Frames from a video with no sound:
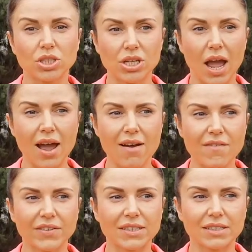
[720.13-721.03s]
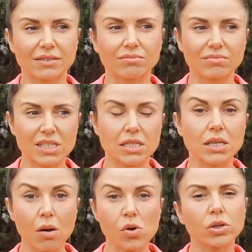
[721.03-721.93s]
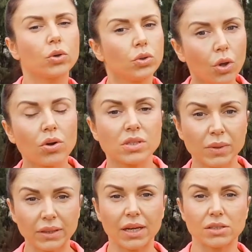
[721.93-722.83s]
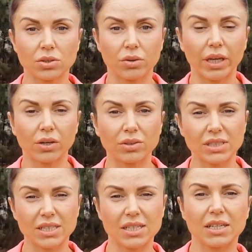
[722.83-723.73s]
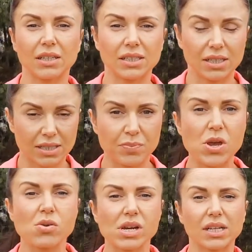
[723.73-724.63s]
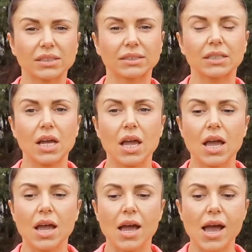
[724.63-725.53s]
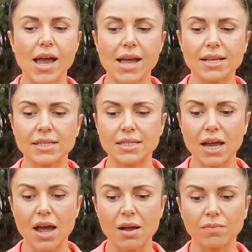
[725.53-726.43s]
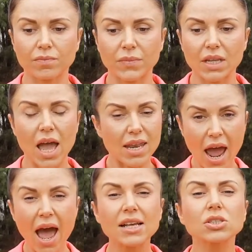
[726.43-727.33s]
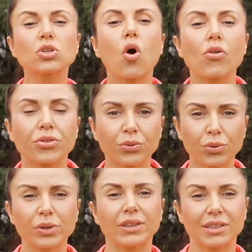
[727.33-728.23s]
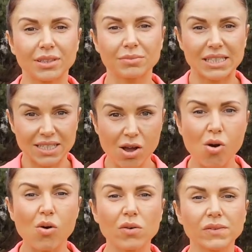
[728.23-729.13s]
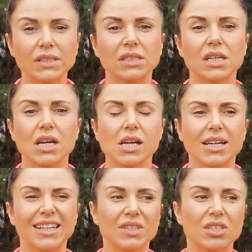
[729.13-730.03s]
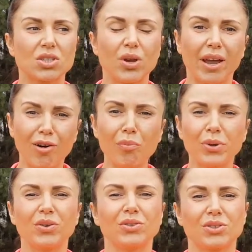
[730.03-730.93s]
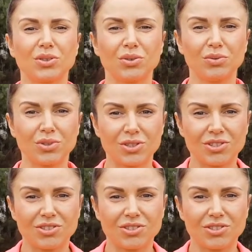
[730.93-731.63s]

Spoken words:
good to have someone who knows what they're doing, who is experienced and has gone through it themselves, to help you to